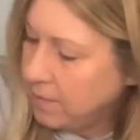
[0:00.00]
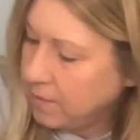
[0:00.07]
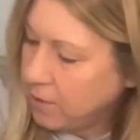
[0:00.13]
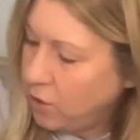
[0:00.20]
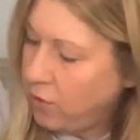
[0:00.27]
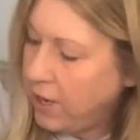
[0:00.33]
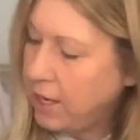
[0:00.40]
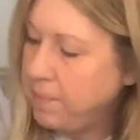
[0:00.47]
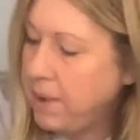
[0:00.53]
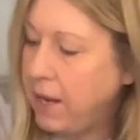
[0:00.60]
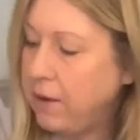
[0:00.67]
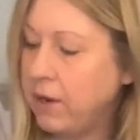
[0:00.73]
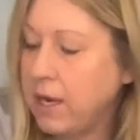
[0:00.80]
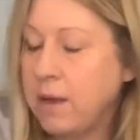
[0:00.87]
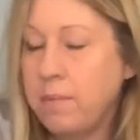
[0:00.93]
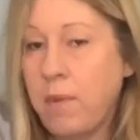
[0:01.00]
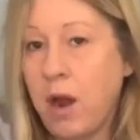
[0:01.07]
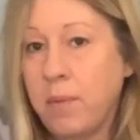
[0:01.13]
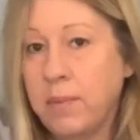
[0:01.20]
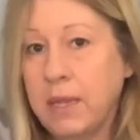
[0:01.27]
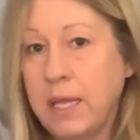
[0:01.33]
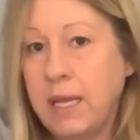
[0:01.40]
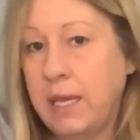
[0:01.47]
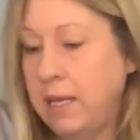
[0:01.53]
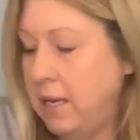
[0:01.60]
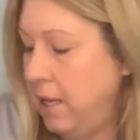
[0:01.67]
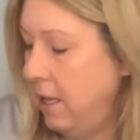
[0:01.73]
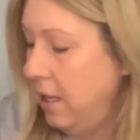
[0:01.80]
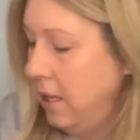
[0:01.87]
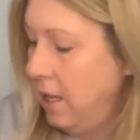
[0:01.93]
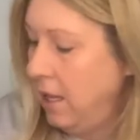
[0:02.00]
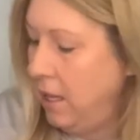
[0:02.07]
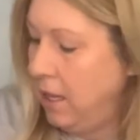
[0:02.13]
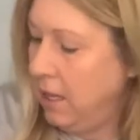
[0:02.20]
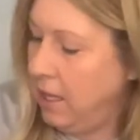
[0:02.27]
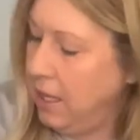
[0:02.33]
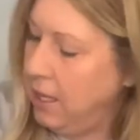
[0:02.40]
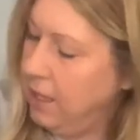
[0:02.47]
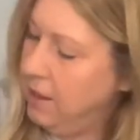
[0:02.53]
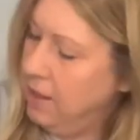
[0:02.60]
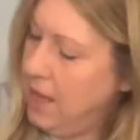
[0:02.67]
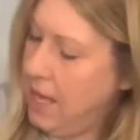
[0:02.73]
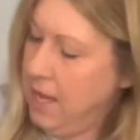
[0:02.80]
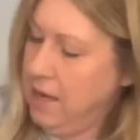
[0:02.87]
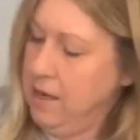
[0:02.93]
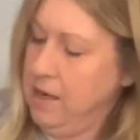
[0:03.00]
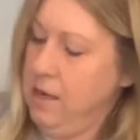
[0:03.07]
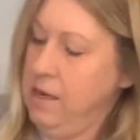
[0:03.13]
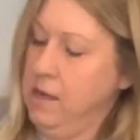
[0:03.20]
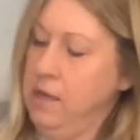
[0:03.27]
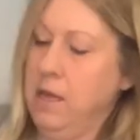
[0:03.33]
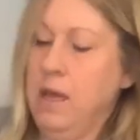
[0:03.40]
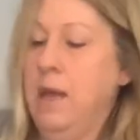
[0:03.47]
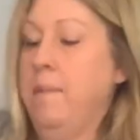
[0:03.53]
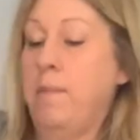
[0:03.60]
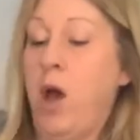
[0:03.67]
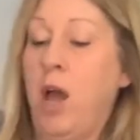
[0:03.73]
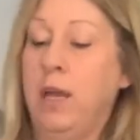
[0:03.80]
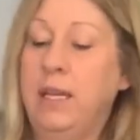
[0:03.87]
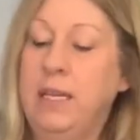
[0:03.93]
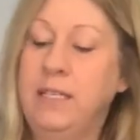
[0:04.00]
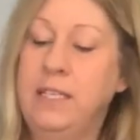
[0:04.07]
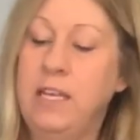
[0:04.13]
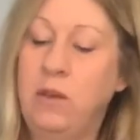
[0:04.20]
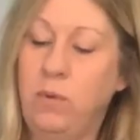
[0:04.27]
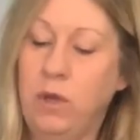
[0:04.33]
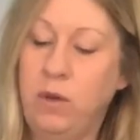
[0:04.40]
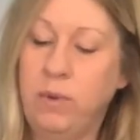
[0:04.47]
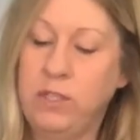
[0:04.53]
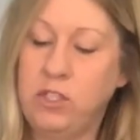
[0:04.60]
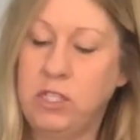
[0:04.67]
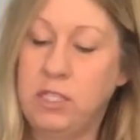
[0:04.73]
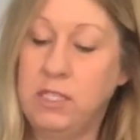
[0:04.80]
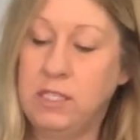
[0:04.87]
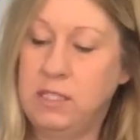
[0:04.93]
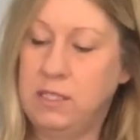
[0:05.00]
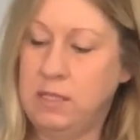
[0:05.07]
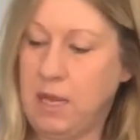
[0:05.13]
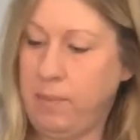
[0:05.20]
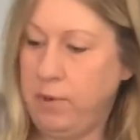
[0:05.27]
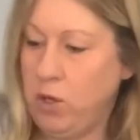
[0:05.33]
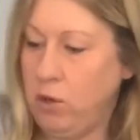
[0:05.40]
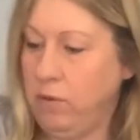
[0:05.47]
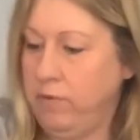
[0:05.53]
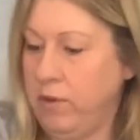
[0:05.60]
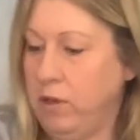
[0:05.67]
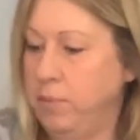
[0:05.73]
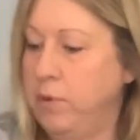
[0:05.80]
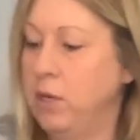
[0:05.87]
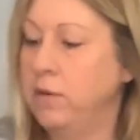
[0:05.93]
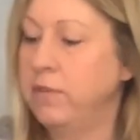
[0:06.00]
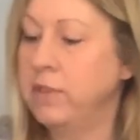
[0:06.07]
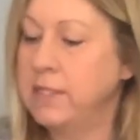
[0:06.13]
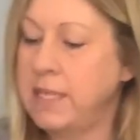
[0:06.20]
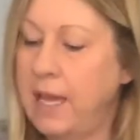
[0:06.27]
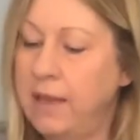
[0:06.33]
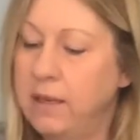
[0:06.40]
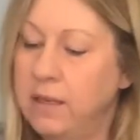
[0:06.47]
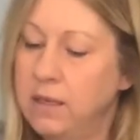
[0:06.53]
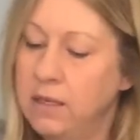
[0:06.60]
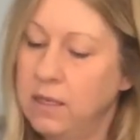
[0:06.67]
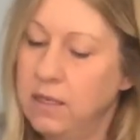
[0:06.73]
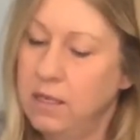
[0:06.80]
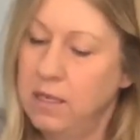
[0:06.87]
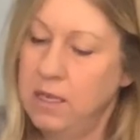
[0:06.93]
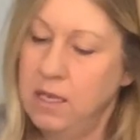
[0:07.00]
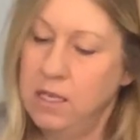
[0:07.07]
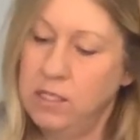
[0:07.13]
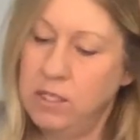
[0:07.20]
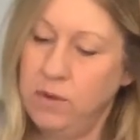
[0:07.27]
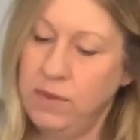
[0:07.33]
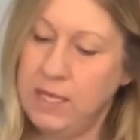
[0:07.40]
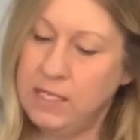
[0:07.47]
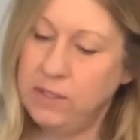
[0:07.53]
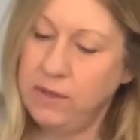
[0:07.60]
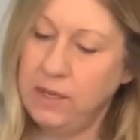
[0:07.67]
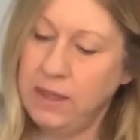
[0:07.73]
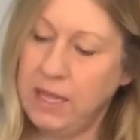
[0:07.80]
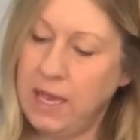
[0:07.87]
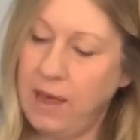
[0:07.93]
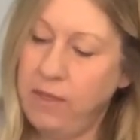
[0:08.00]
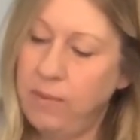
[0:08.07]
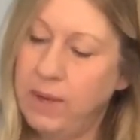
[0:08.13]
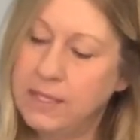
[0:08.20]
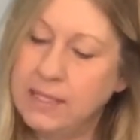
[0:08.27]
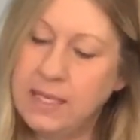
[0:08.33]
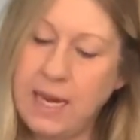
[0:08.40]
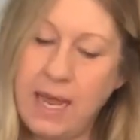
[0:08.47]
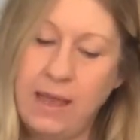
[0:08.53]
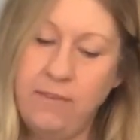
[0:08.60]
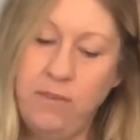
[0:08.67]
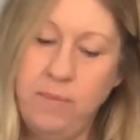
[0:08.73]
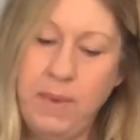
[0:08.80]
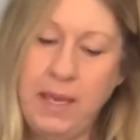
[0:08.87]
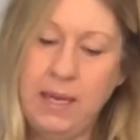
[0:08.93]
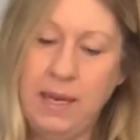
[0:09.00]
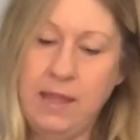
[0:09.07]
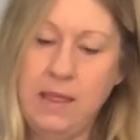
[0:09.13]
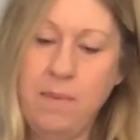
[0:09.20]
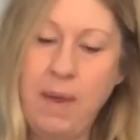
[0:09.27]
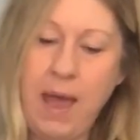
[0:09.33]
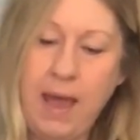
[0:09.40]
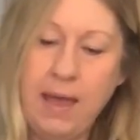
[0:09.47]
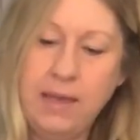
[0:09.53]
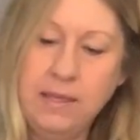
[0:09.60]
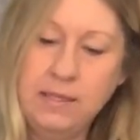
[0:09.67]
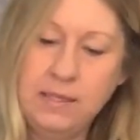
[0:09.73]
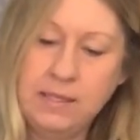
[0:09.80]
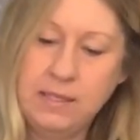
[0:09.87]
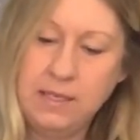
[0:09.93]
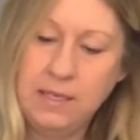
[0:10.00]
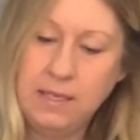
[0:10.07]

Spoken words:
Cranberry marmalade. And then mahogany teakwood, which is a beautiful, beautiful scent. So these are the other ones that I've made in the past.